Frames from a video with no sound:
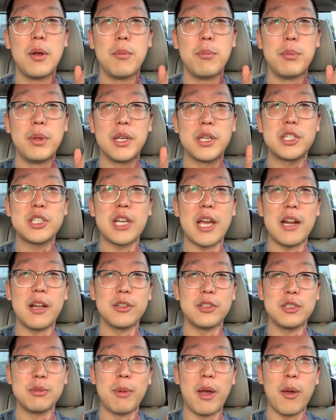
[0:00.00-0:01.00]
Big shout
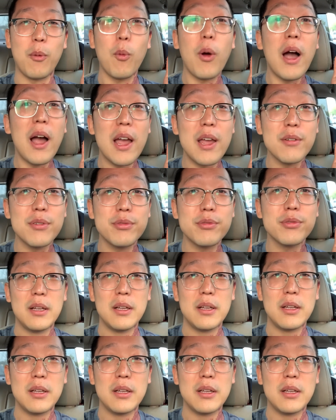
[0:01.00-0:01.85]
out to my wife.